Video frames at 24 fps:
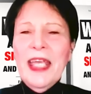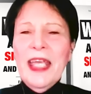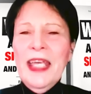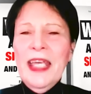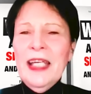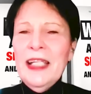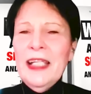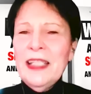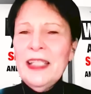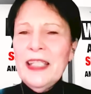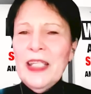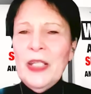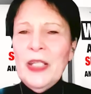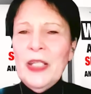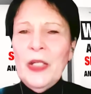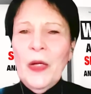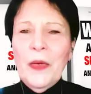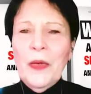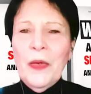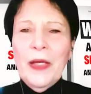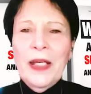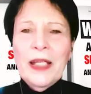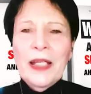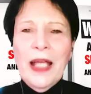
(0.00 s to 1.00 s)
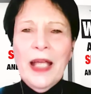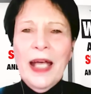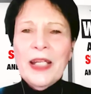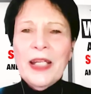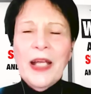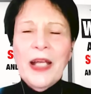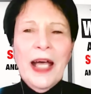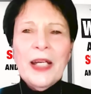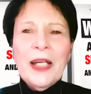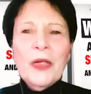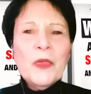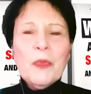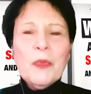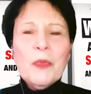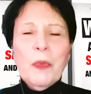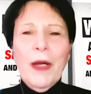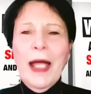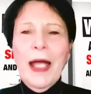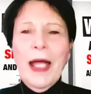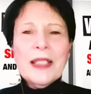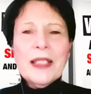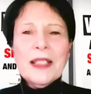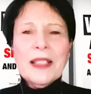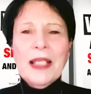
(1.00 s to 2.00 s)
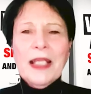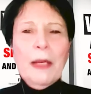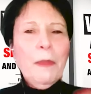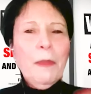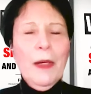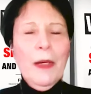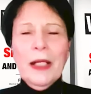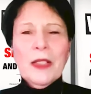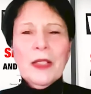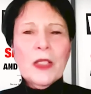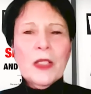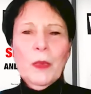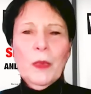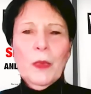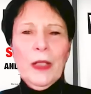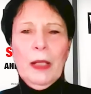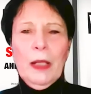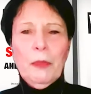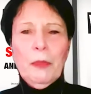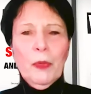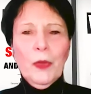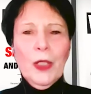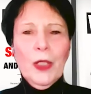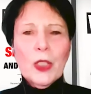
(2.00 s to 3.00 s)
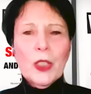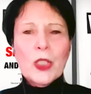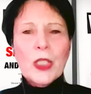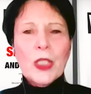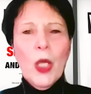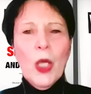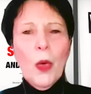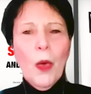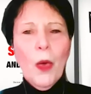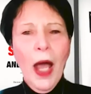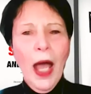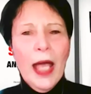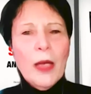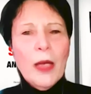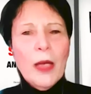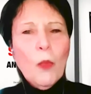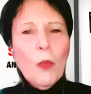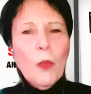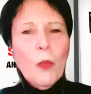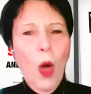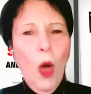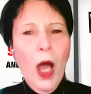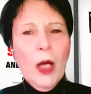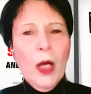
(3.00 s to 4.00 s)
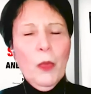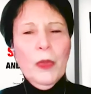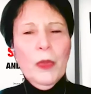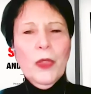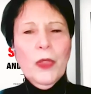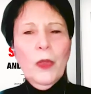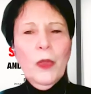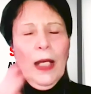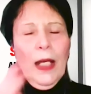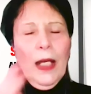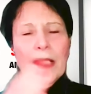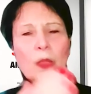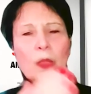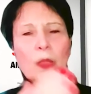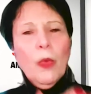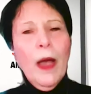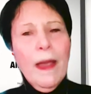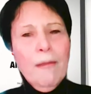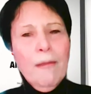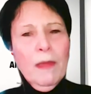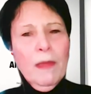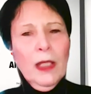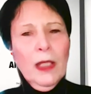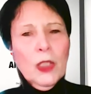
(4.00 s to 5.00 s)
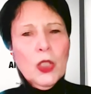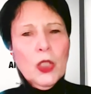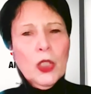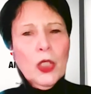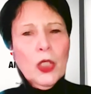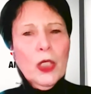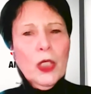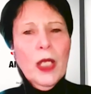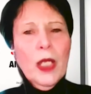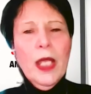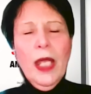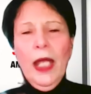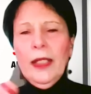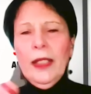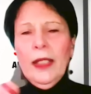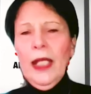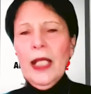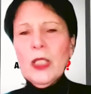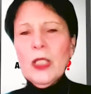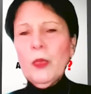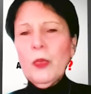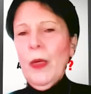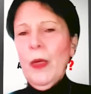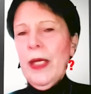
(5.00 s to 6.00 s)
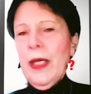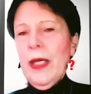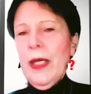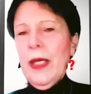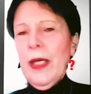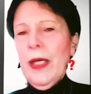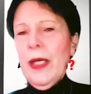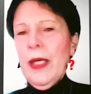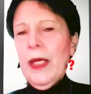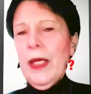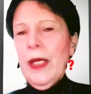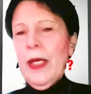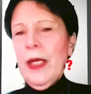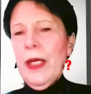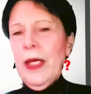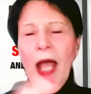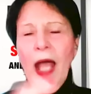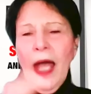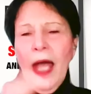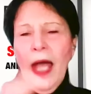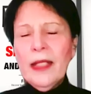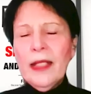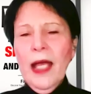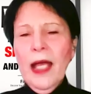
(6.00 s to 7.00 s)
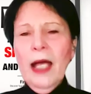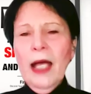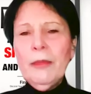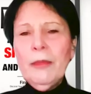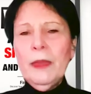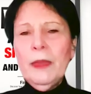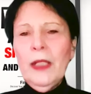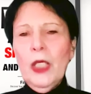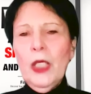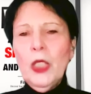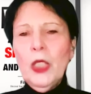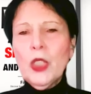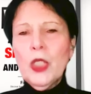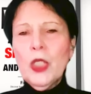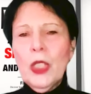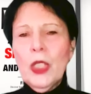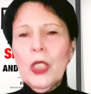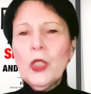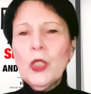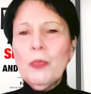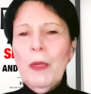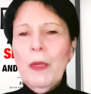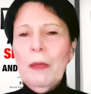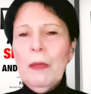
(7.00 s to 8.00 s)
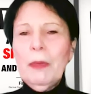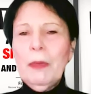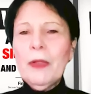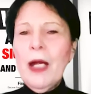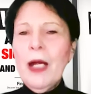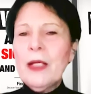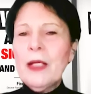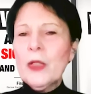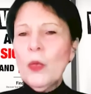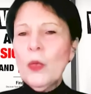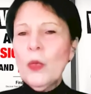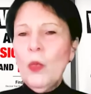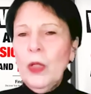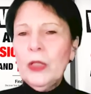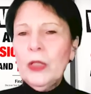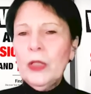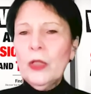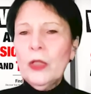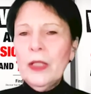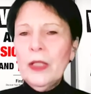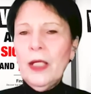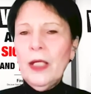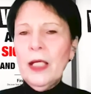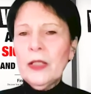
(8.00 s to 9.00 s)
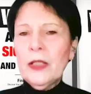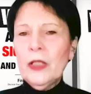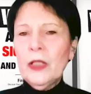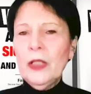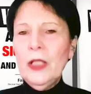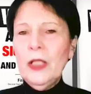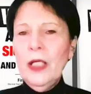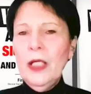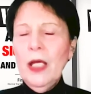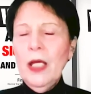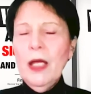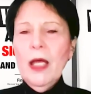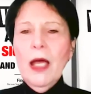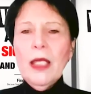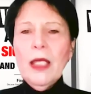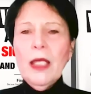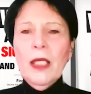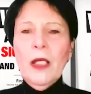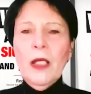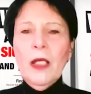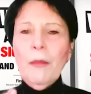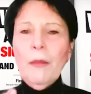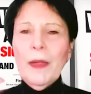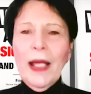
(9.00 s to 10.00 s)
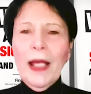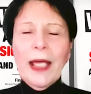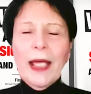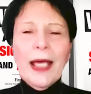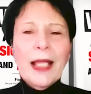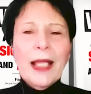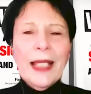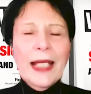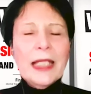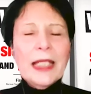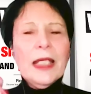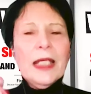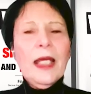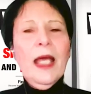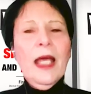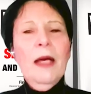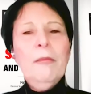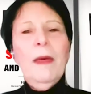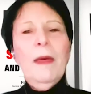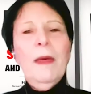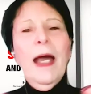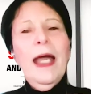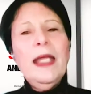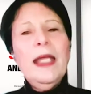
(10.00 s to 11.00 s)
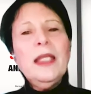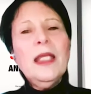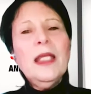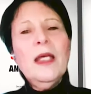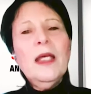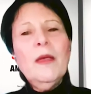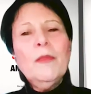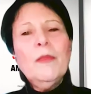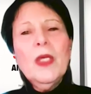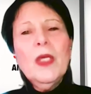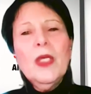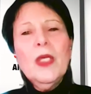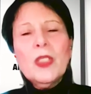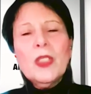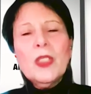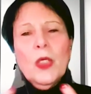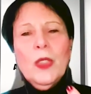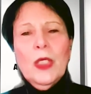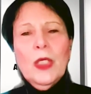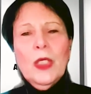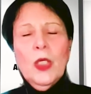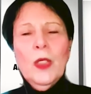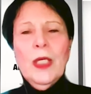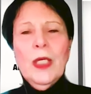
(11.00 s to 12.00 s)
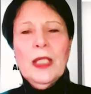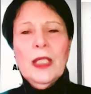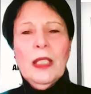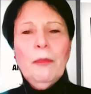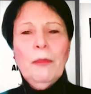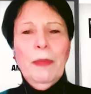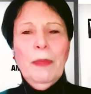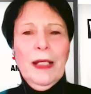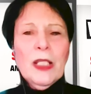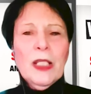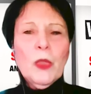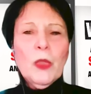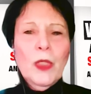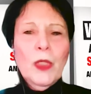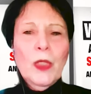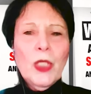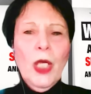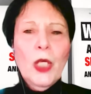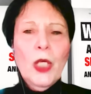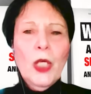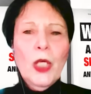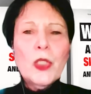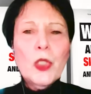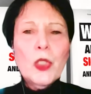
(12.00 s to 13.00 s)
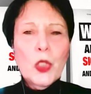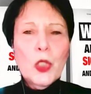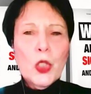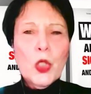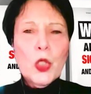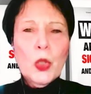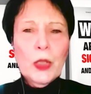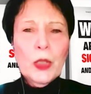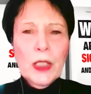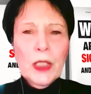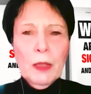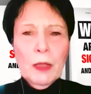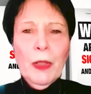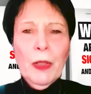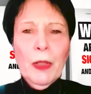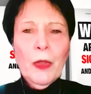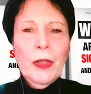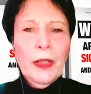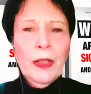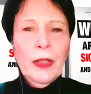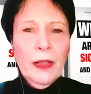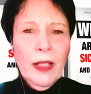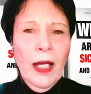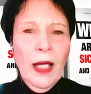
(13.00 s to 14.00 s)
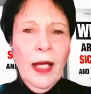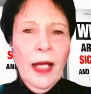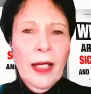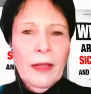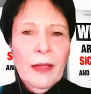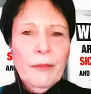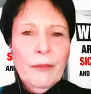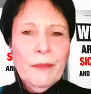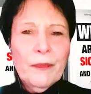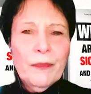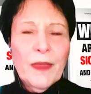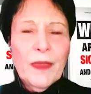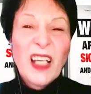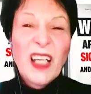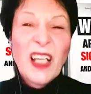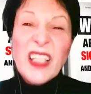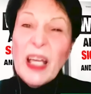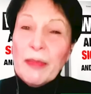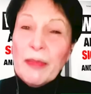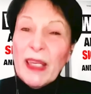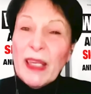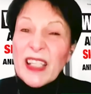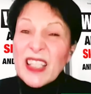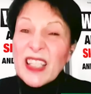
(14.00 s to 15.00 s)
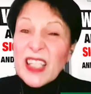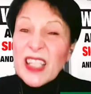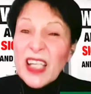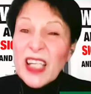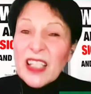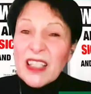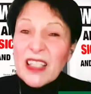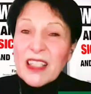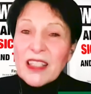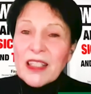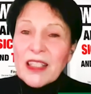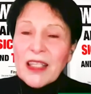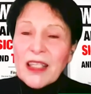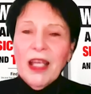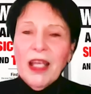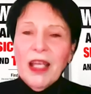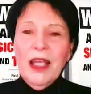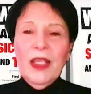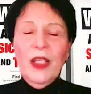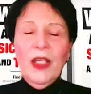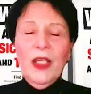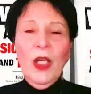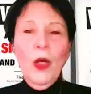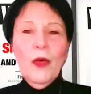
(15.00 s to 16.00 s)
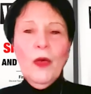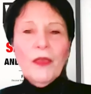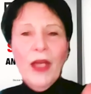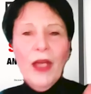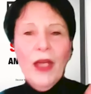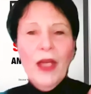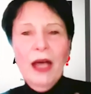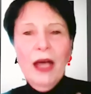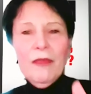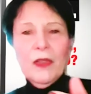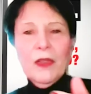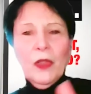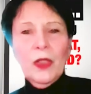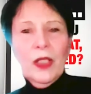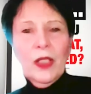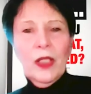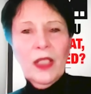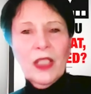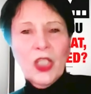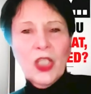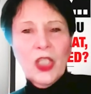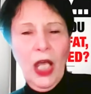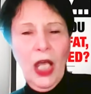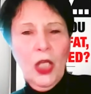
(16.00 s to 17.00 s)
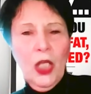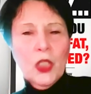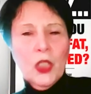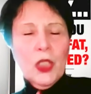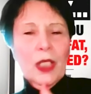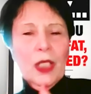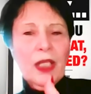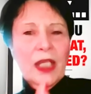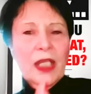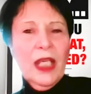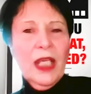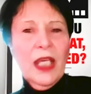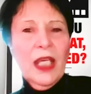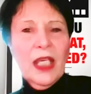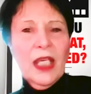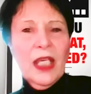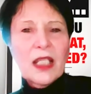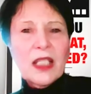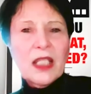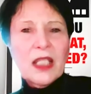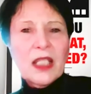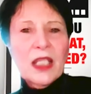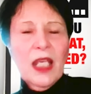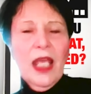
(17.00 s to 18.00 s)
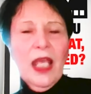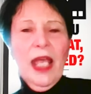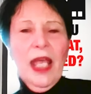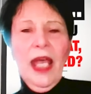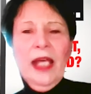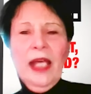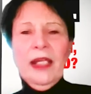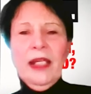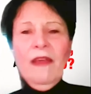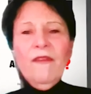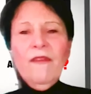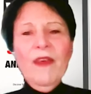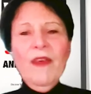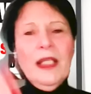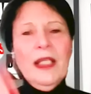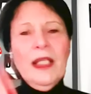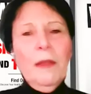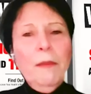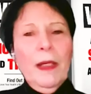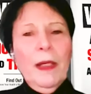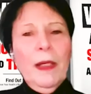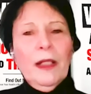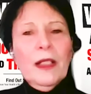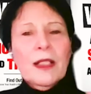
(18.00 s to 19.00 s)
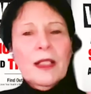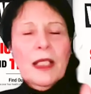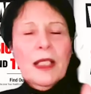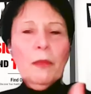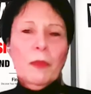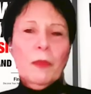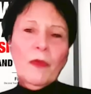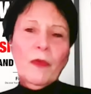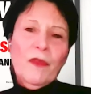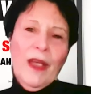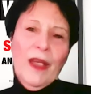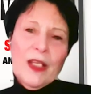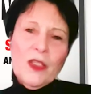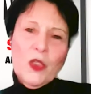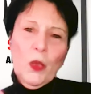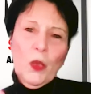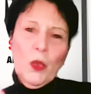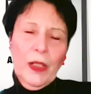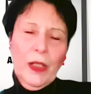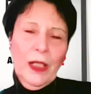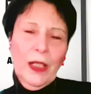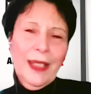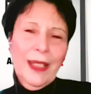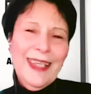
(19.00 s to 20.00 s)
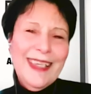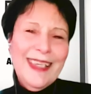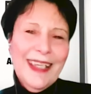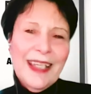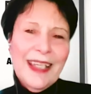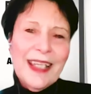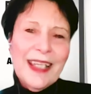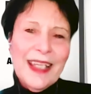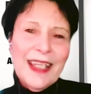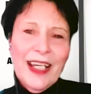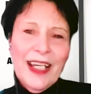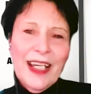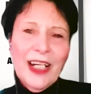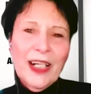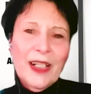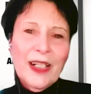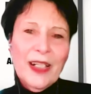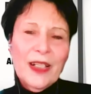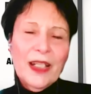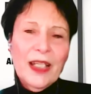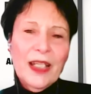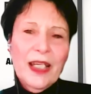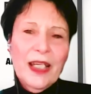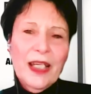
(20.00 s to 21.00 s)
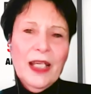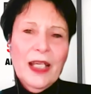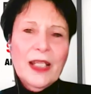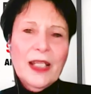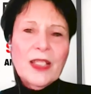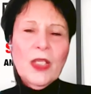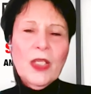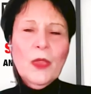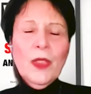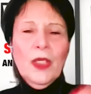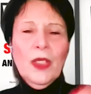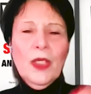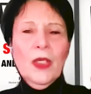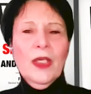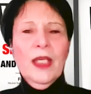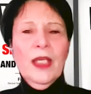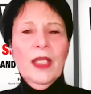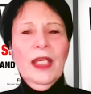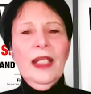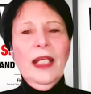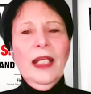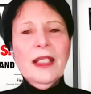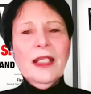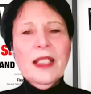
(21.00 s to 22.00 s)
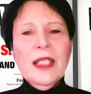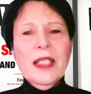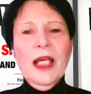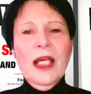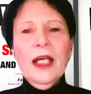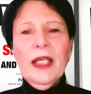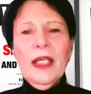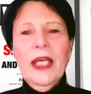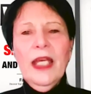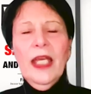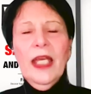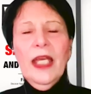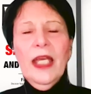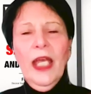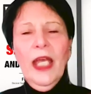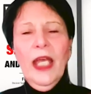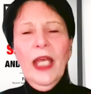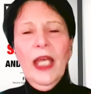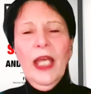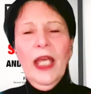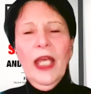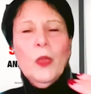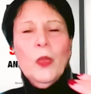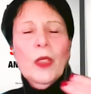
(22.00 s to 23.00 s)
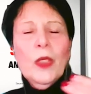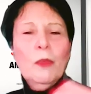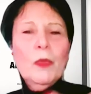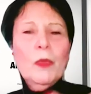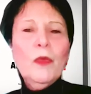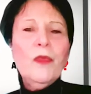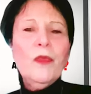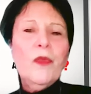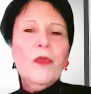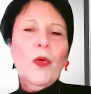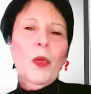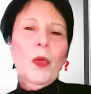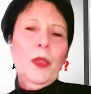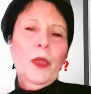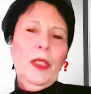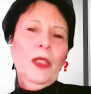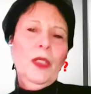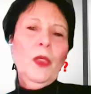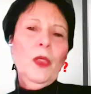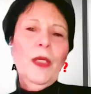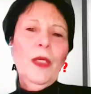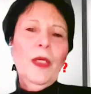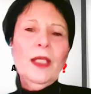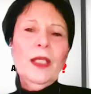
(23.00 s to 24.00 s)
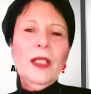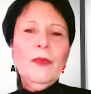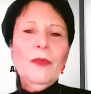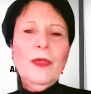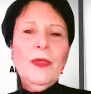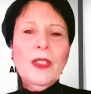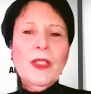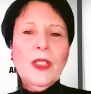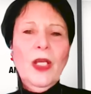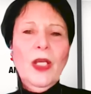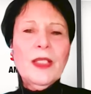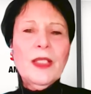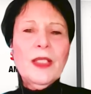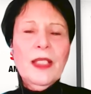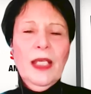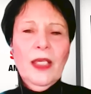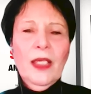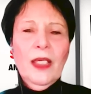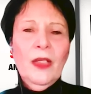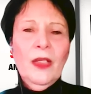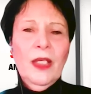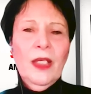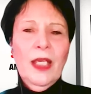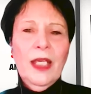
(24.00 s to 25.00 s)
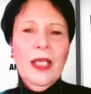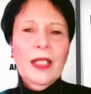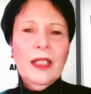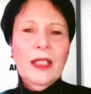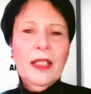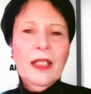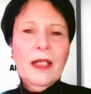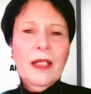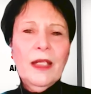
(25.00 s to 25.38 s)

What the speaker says: And, you know, and I don't practice, I practice what I preach. So I walk with you. That's why I mentor. And that's why I coach, which is an odd combination because people are either one or the other, you know, but I like to combine them so that you get the best results in the shortest period of time. Does that make sense? You know, of convoluted, challenging things. And I find a better, simpler, faster way to get there so that you can get unstuck and you can move forward and you can get the results that you need.